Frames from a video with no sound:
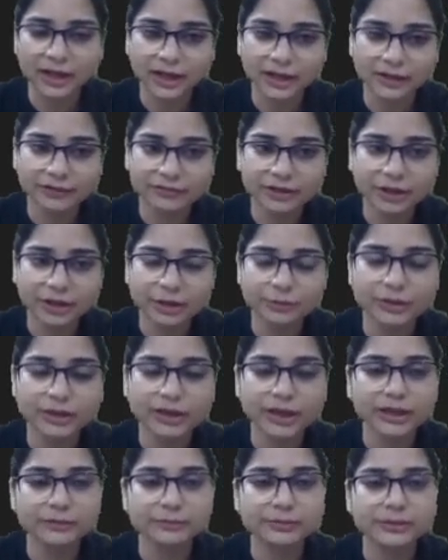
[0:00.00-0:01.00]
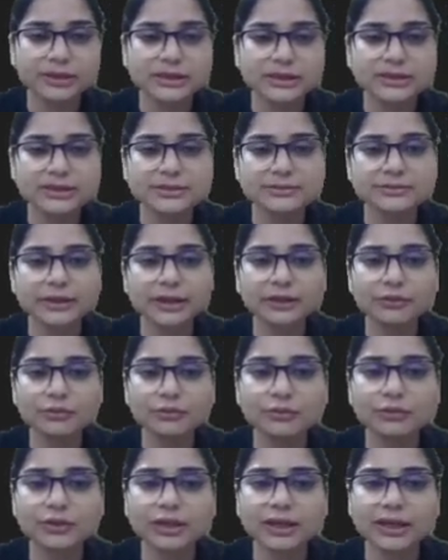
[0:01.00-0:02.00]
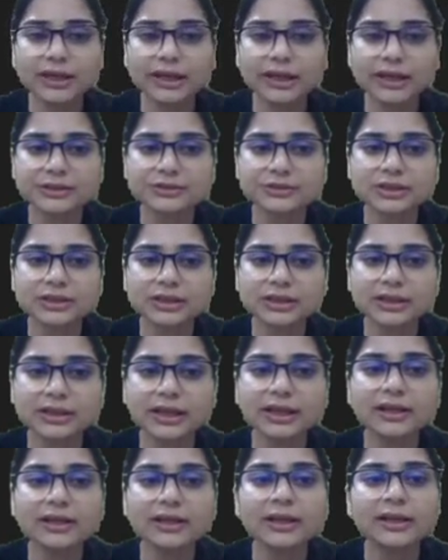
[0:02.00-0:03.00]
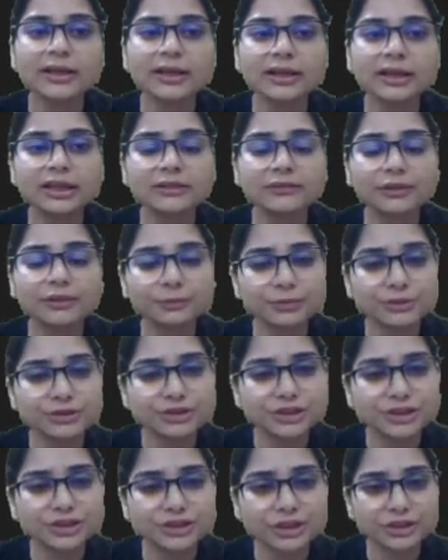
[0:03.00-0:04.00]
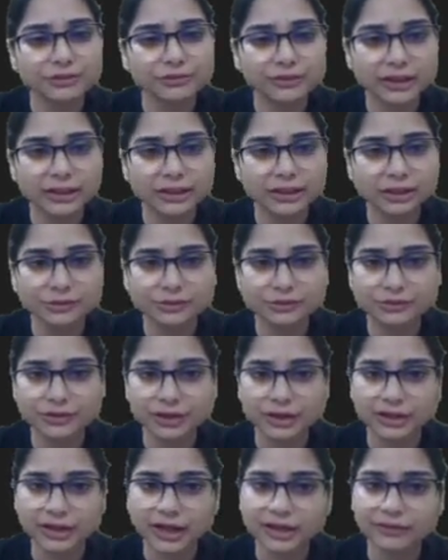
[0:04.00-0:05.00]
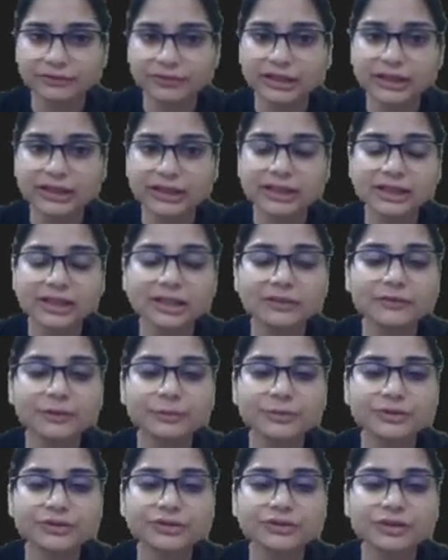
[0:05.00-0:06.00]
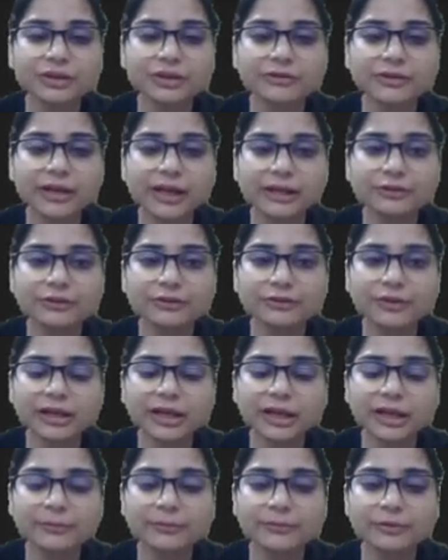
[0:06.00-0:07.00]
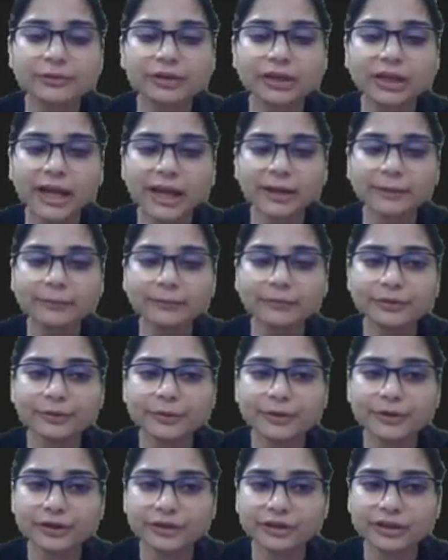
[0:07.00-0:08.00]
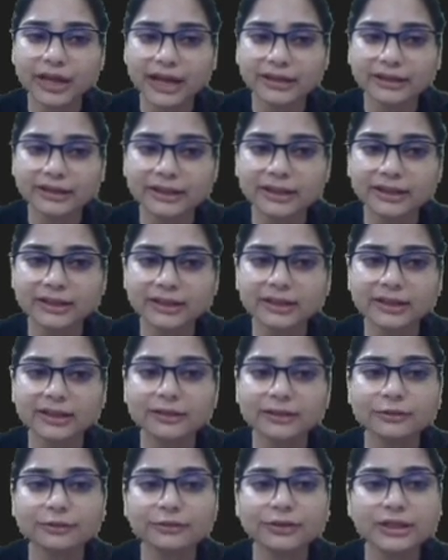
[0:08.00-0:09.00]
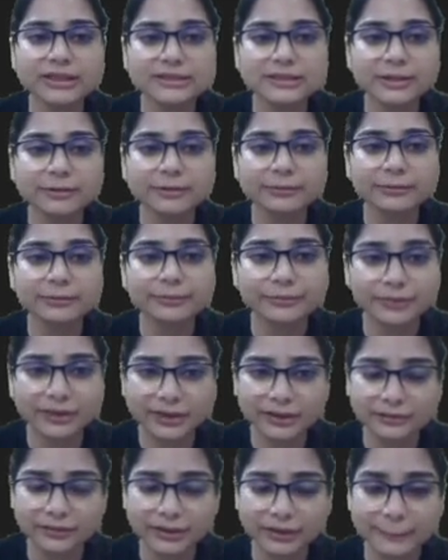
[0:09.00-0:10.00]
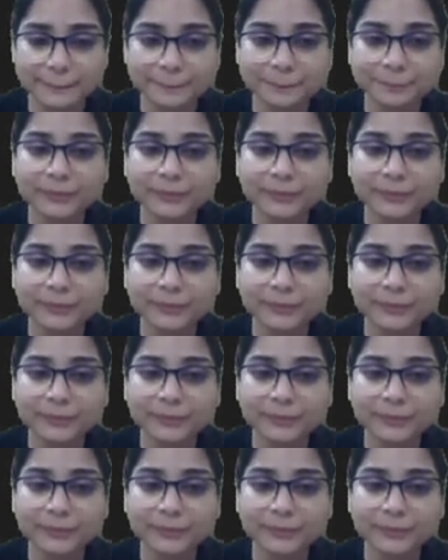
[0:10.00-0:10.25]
After doing I plus 1, we can actually get even positioned values here. After getting even positioned values, what I am doing, I am concatenating it to the sum even.